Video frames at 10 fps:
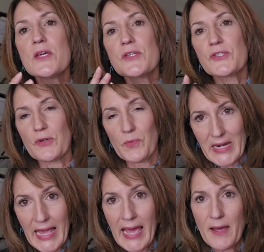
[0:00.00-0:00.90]
So what
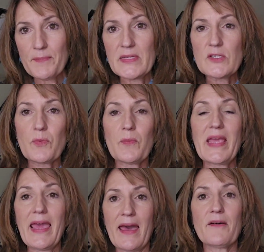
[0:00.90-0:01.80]
happens when we
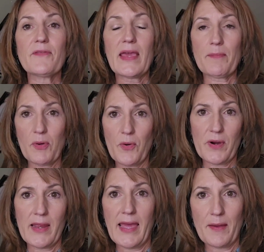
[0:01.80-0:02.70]
have a
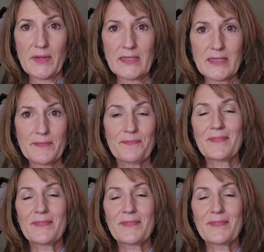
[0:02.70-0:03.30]
poor habit?